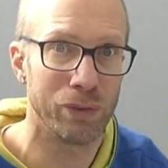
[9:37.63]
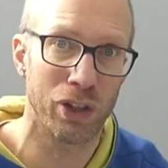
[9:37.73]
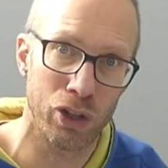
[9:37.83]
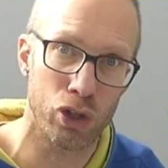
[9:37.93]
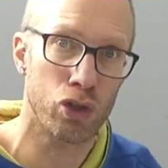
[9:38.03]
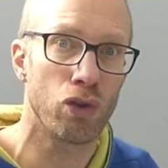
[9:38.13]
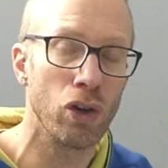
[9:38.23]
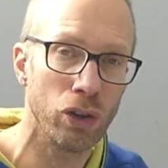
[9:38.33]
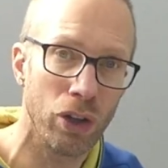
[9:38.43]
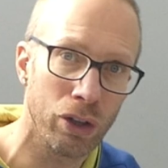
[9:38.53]
So the
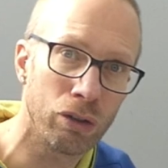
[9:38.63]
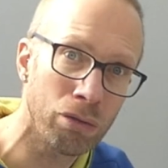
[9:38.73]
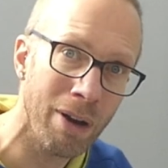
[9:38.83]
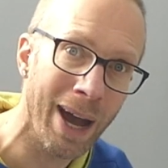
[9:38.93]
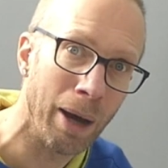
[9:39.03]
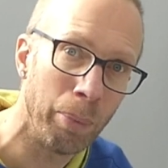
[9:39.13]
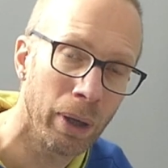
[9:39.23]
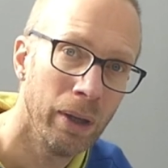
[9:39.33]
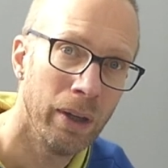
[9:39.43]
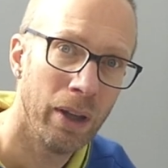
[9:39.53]
stronger the grab,
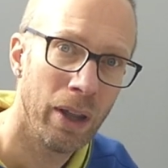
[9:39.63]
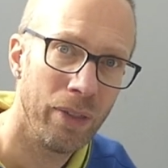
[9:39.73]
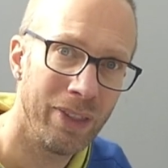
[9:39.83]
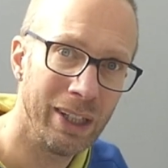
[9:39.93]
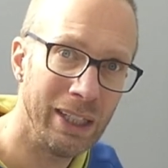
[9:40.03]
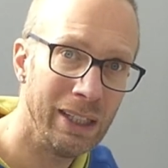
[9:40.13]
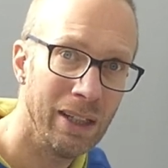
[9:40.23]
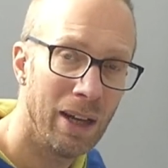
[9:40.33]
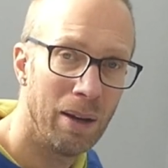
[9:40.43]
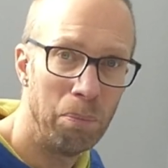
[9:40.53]
the
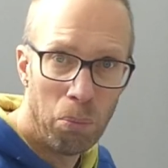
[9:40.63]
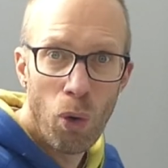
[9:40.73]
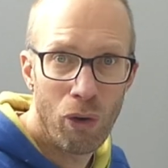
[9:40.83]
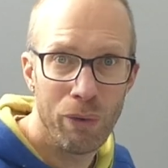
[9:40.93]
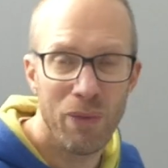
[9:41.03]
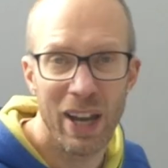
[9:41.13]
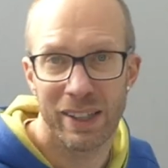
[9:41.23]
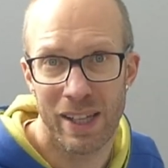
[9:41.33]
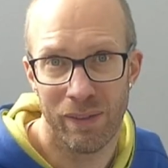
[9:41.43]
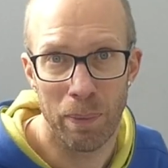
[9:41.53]
more
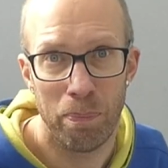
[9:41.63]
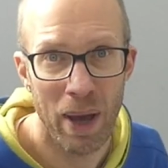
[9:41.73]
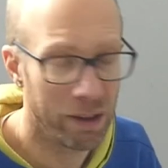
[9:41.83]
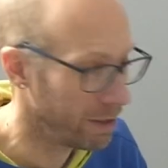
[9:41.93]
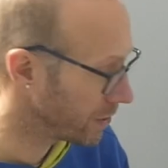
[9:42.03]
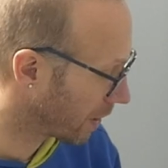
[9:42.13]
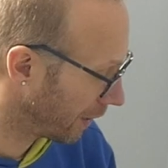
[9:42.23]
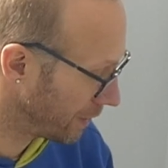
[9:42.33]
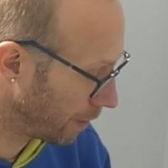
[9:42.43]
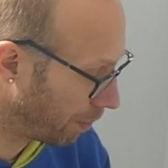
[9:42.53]
effective, the better it's
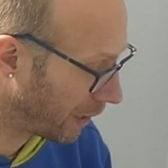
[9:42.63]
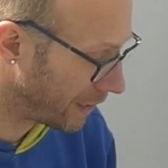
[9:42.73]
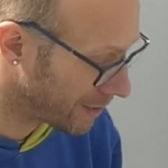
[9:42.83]
going to be.